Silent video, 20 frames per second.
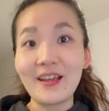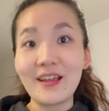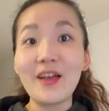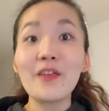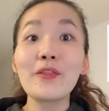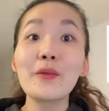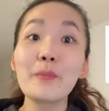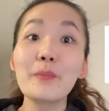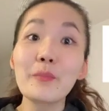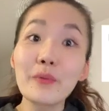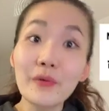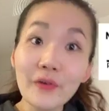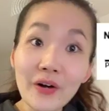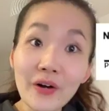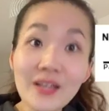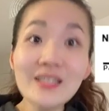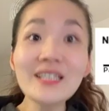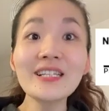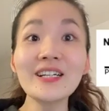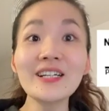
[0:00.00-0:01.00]
the
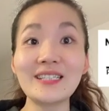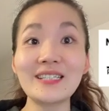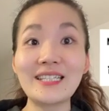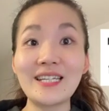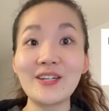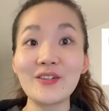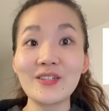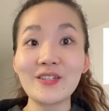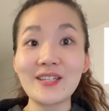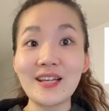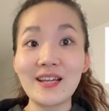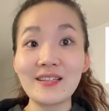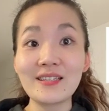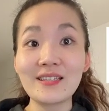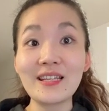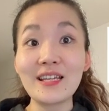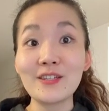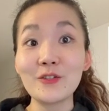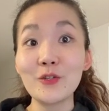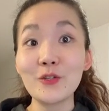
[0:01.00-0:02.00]
present continuous tense
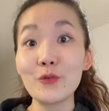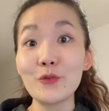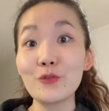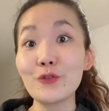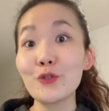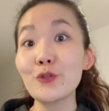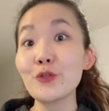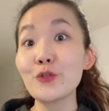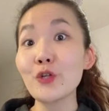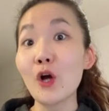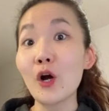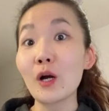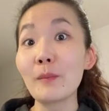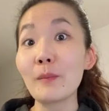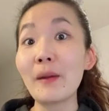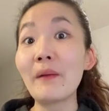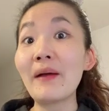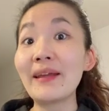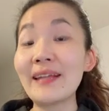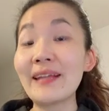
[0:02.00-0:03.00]
is used to talk
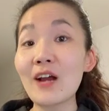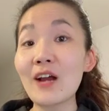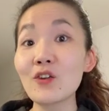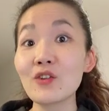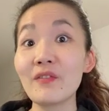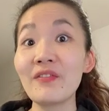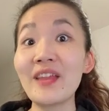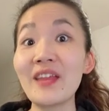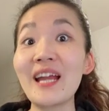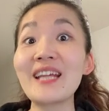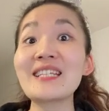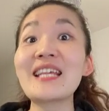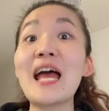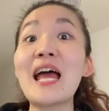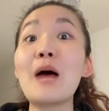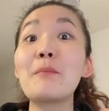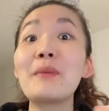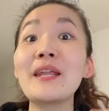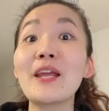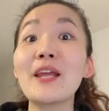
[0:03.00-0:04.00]
about an action that is
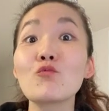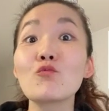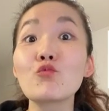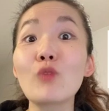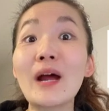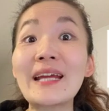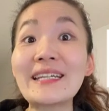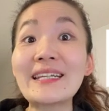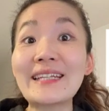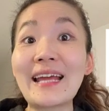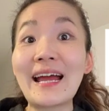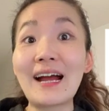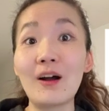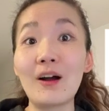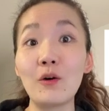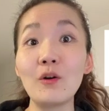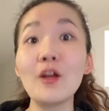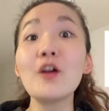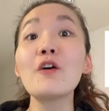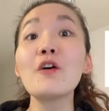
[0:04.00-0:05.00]
happening right now
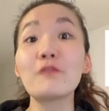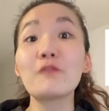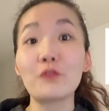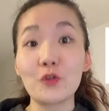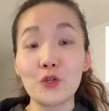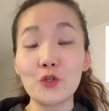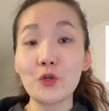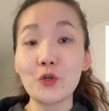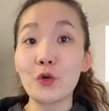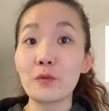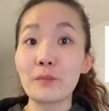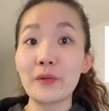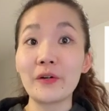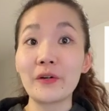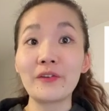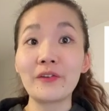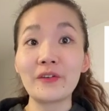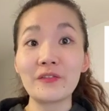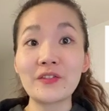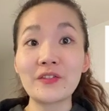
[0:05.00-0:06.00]
for a short
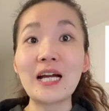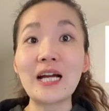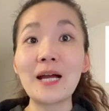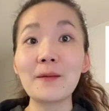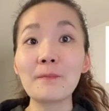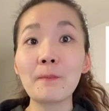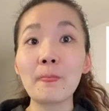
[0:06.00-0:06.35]
period of time.